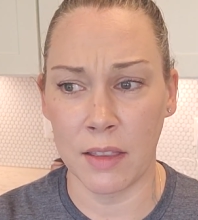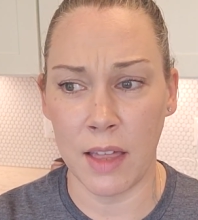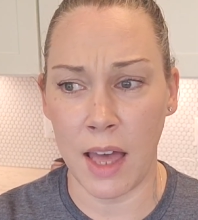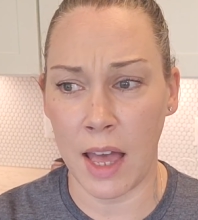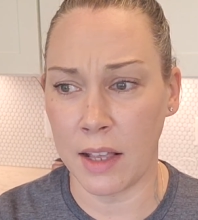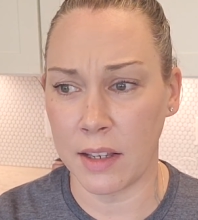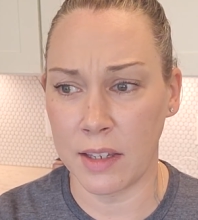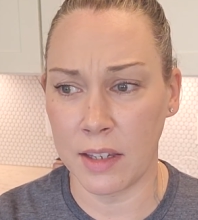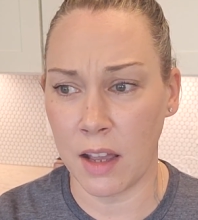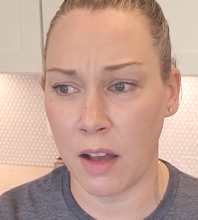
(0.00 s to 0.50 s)

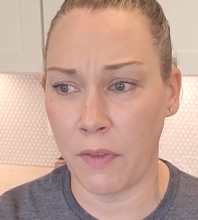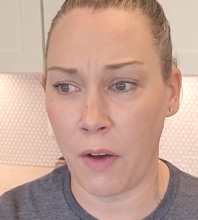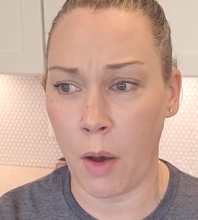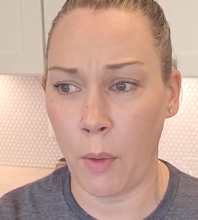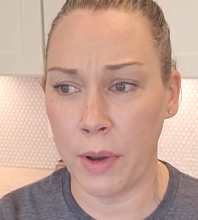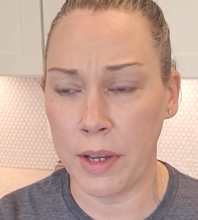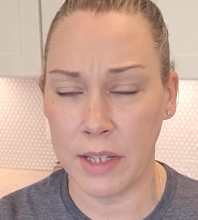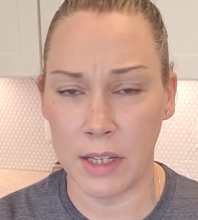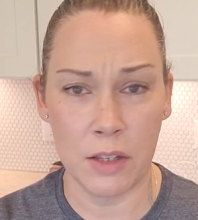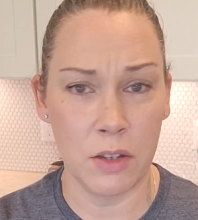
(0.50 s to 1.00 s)
that stuff
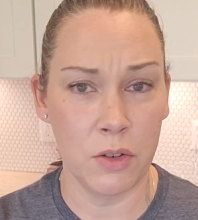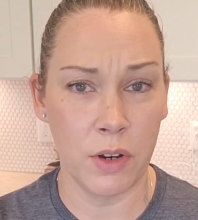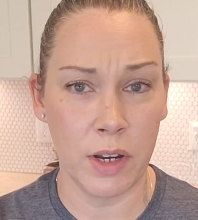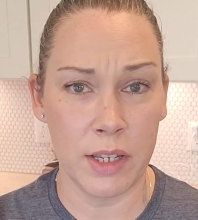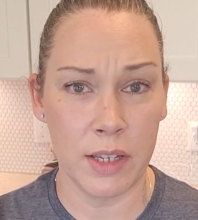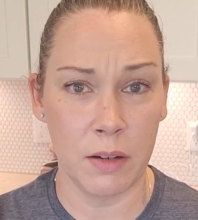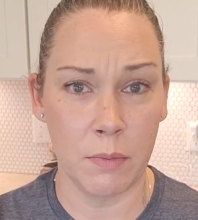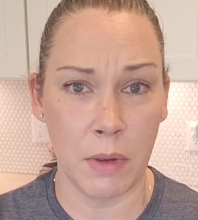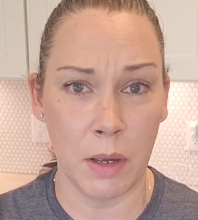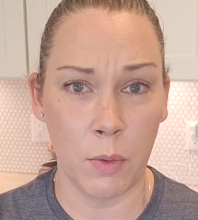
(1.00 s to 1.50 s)
always
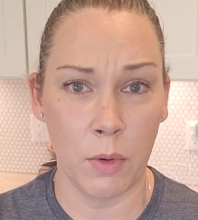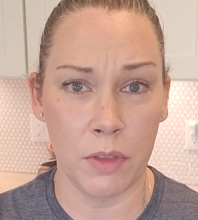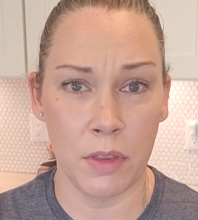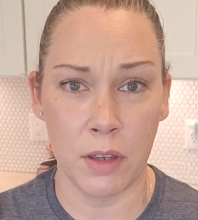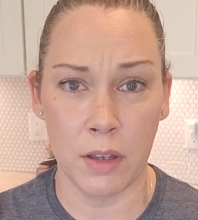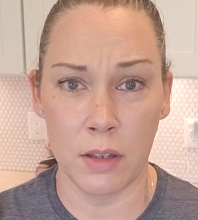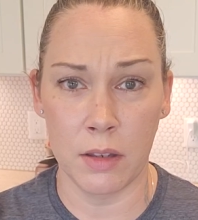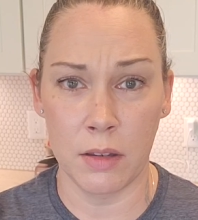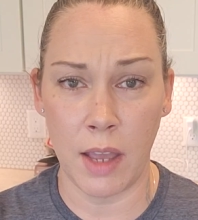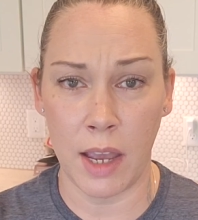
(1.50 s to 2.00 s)
interested me with
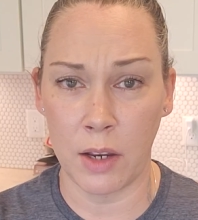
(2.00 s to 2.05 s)
the